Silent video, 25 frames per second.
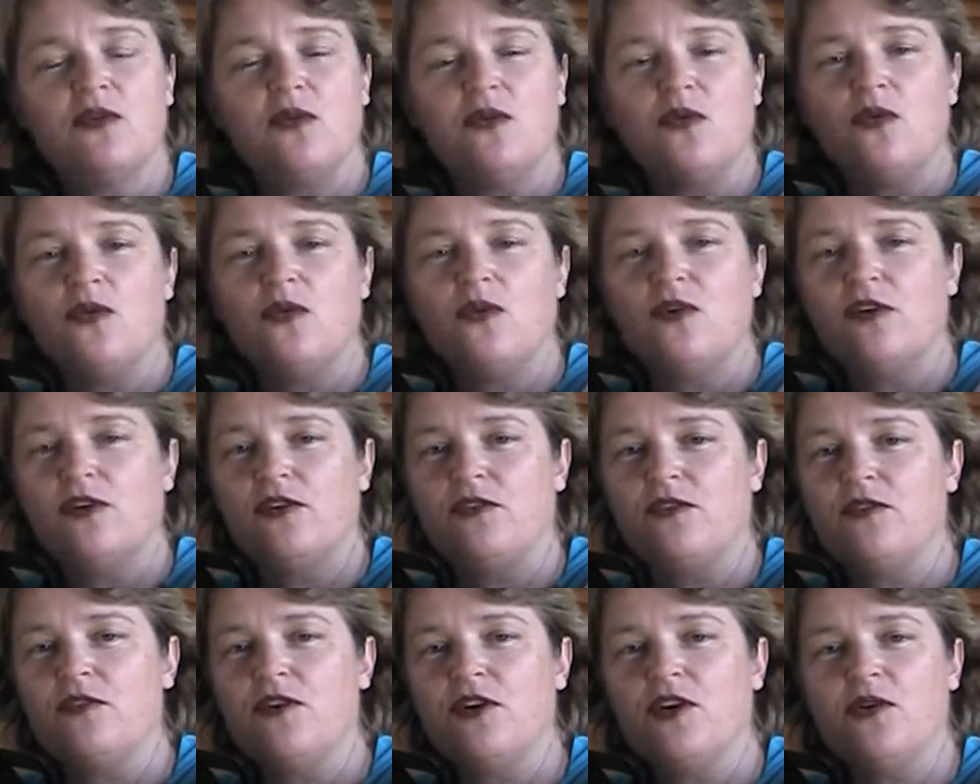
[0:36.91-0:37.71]
or you
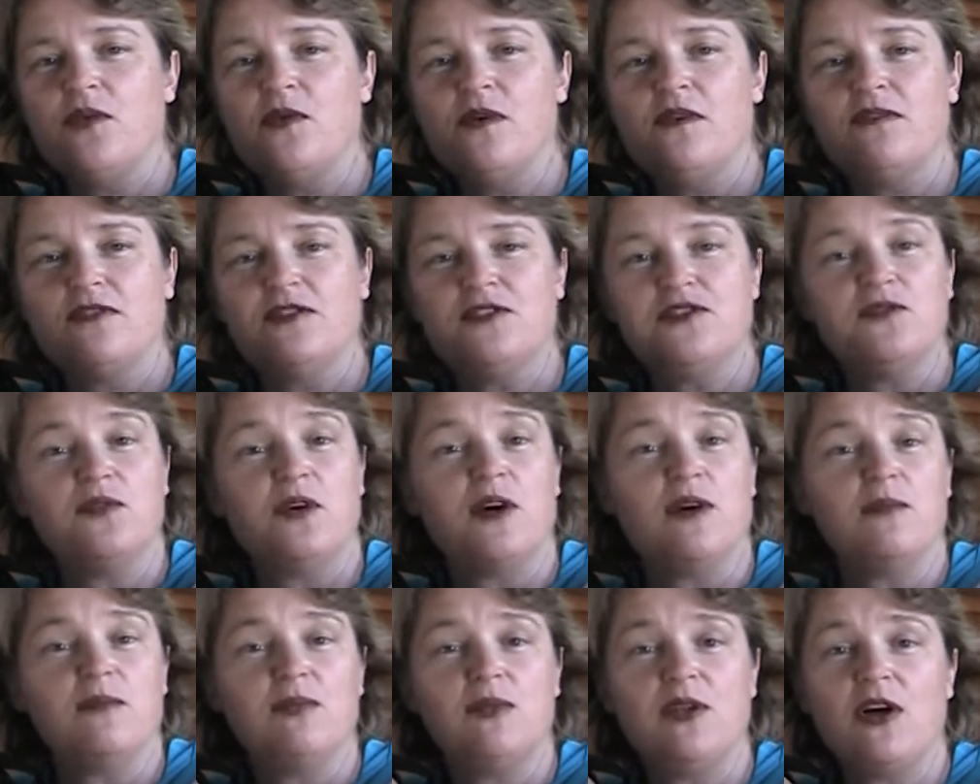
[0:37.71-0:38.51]
can go over to
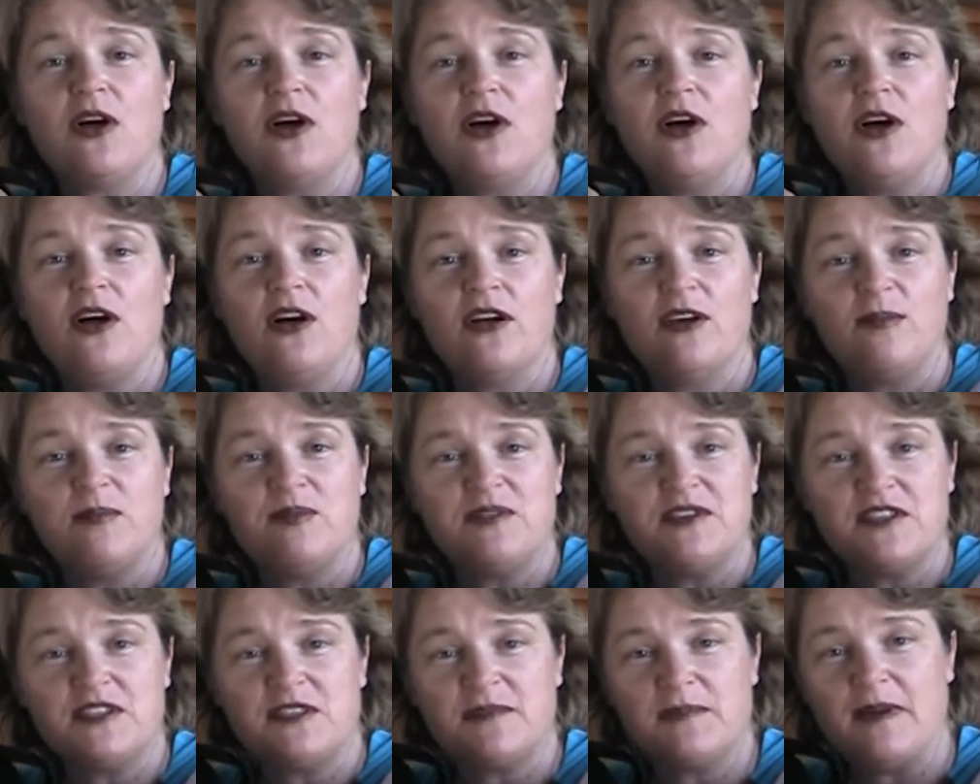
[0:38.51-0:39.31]
our blog and
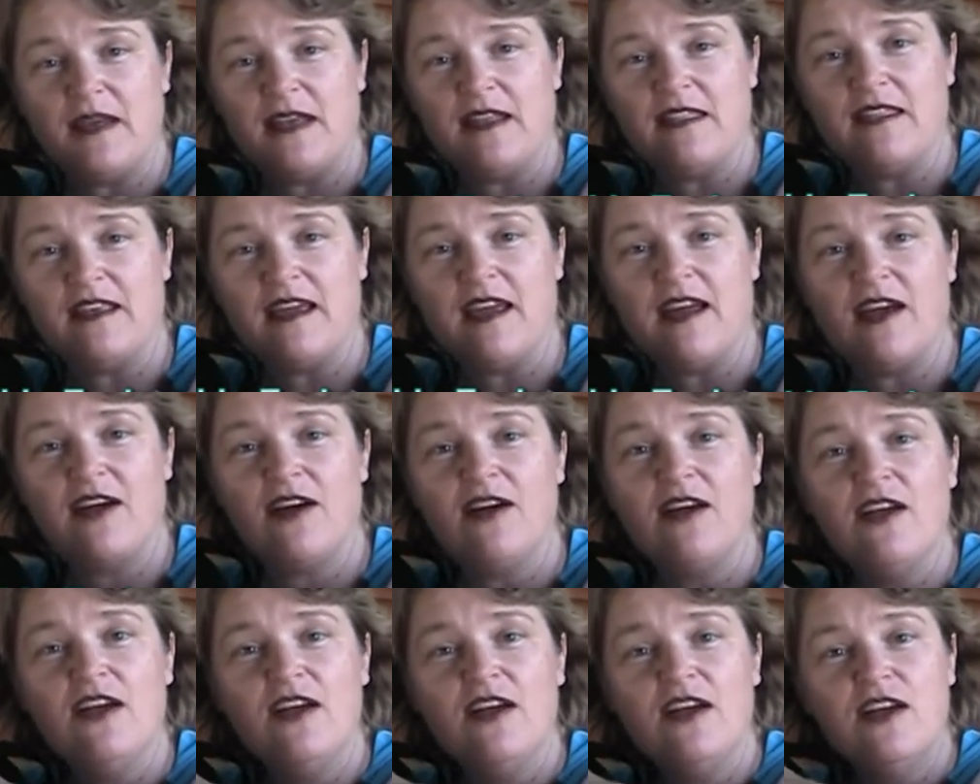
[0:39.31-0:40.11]
participate there.